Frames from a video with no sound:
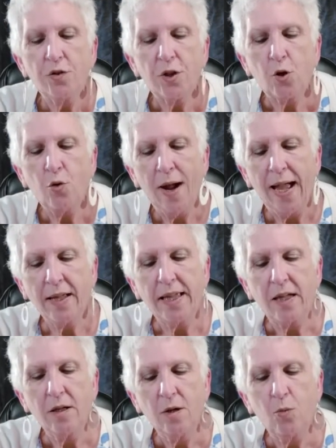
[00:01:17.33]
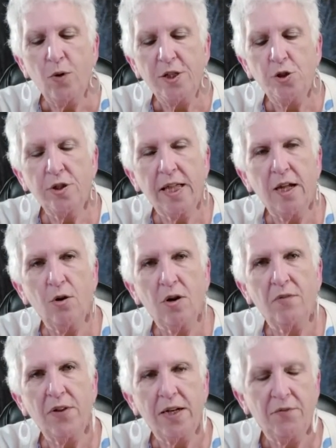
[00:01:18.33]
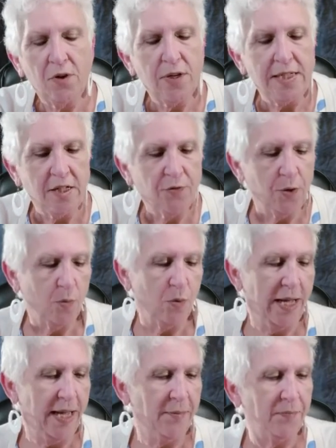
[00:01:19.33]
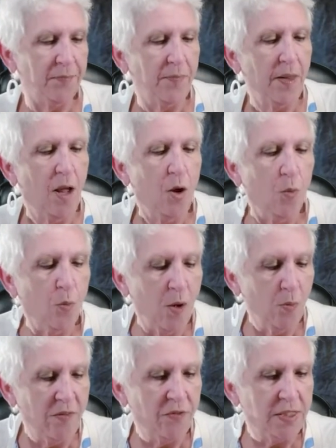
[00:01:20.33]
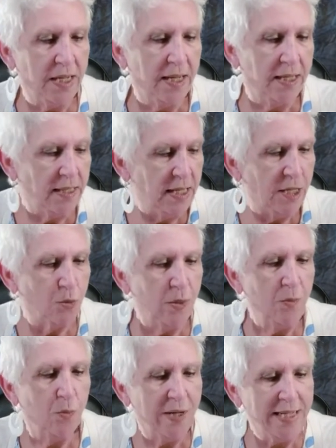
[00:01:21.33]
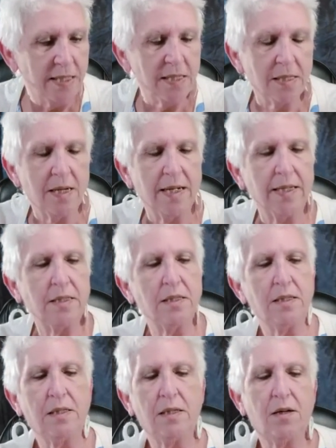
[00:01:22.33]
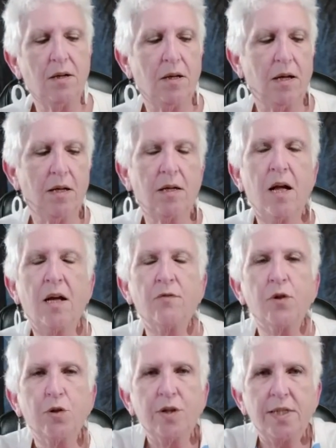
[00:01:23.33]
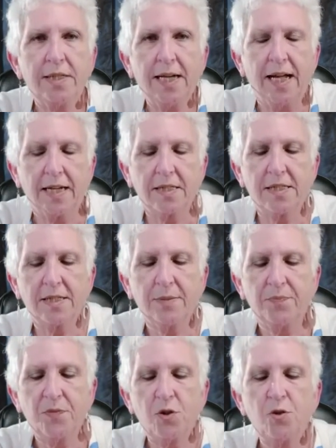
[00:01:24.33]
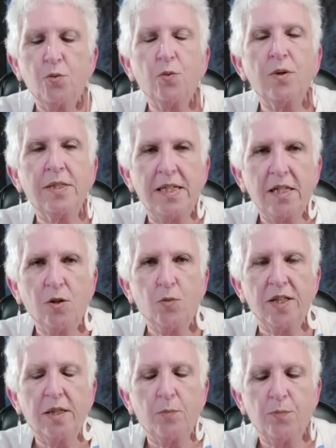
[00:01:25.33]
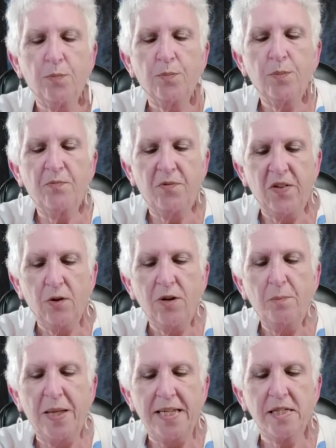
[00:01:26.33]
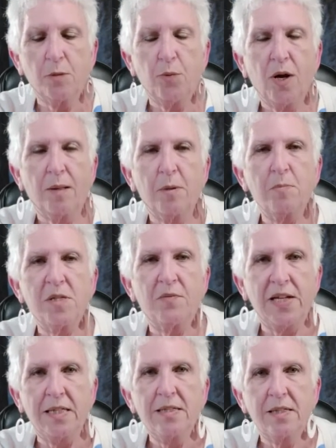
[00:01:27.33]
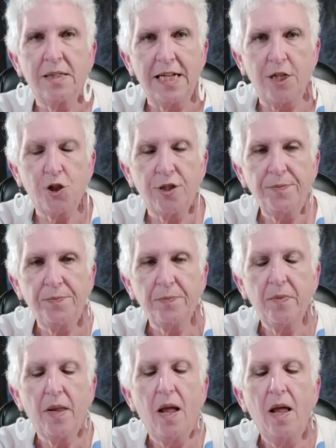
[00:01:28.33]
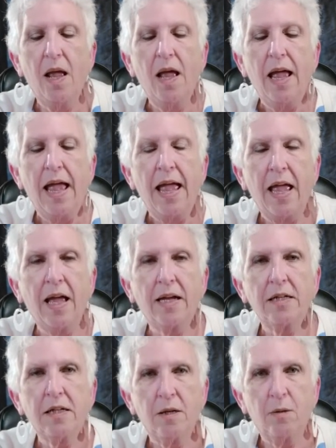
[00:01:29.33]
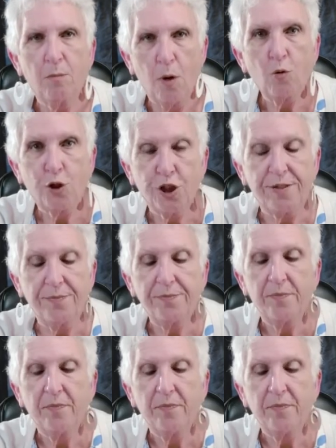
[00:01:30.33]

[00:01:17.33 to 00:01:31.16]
The cracking we took care of in a very different way. What we've done is we redesigned convoluted ducts to deal with the very basic problems of installation and motion.